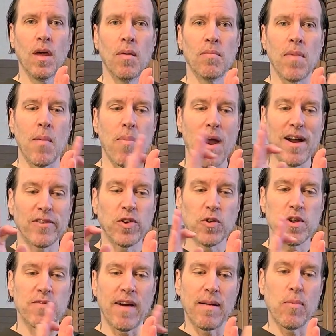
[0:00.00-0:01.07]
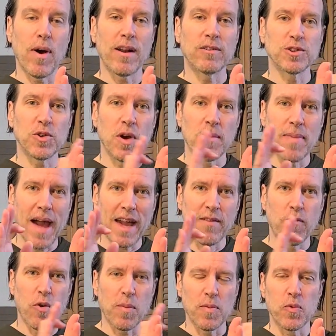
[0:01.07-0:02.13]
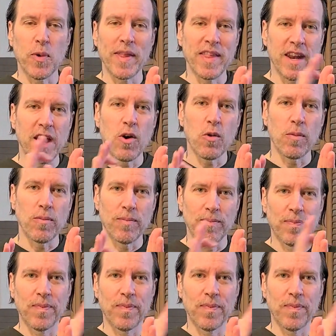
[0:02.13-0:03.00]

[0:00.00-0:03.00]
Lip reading: Remember how I told you vibrato is going back and forth between the note?